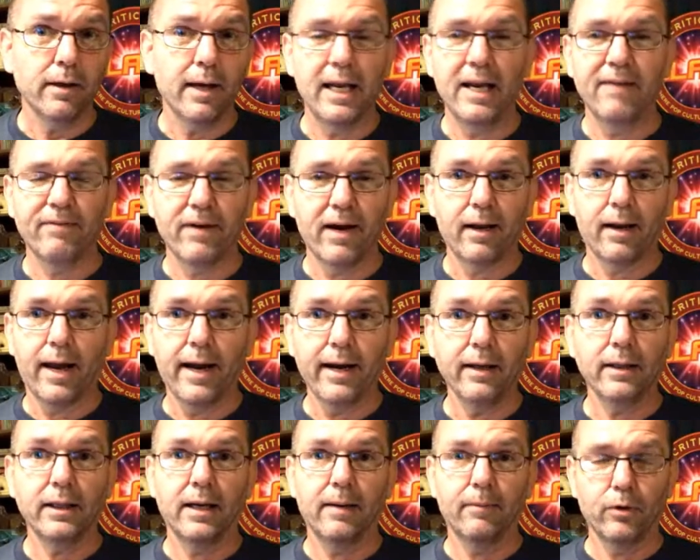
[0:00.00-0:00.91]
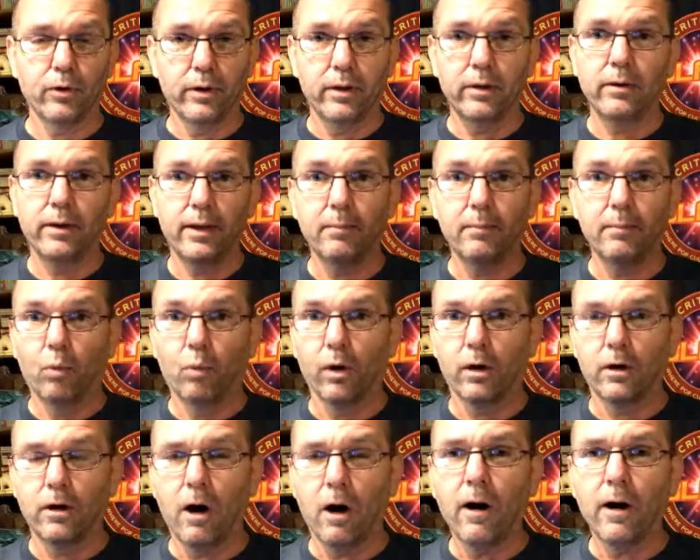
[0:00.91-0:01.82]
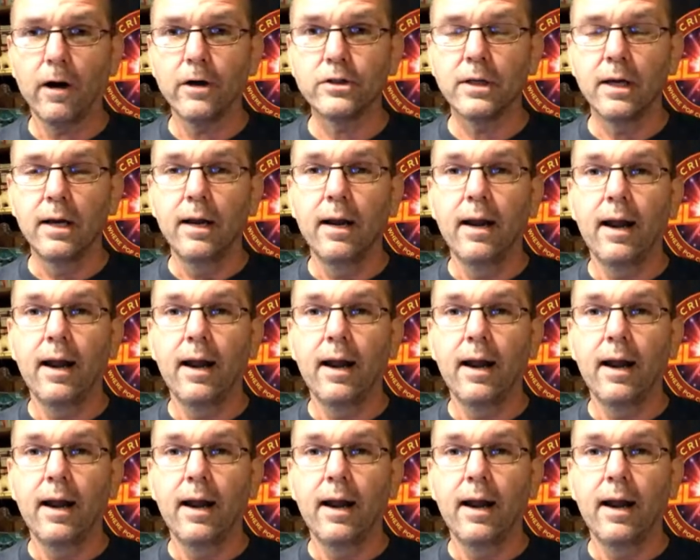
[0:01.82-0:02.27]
And if I like it, then I'm going to get more cards